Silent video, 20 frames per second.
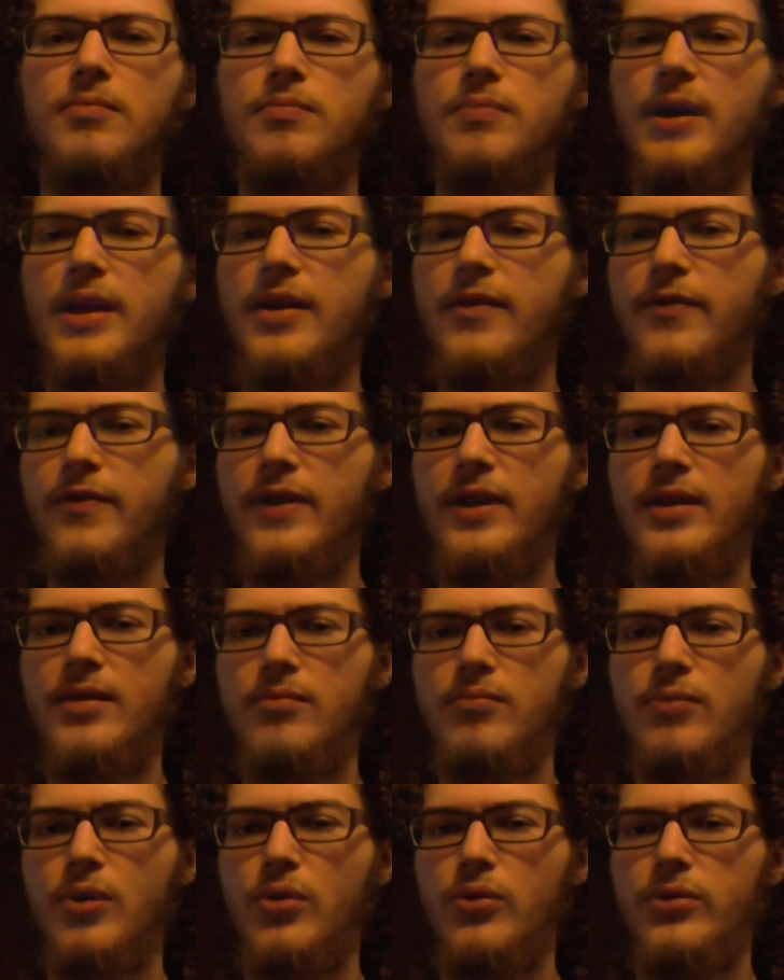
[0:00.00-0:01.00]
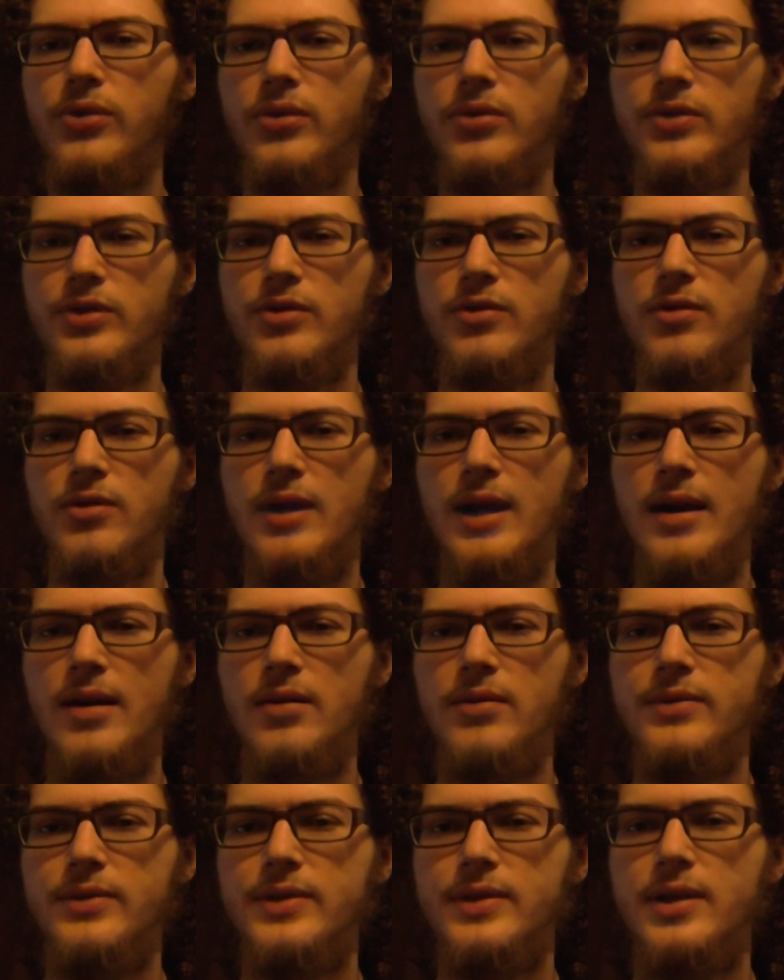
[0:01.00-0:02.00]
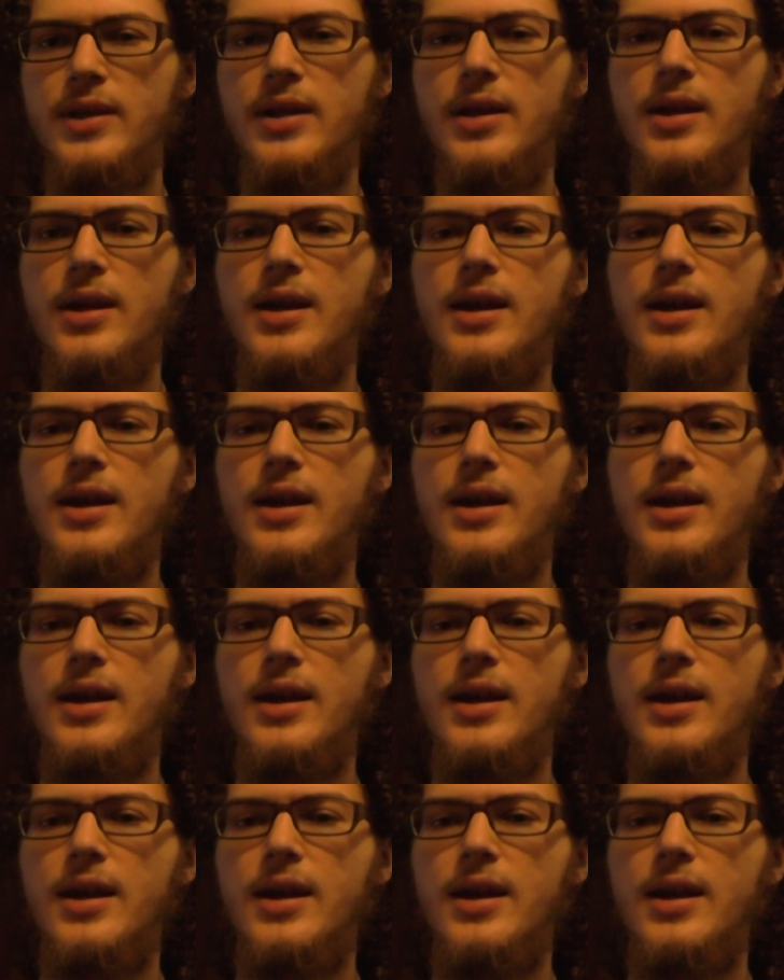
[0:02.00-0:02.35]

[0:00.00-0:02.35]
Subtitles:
benefit both those crowds.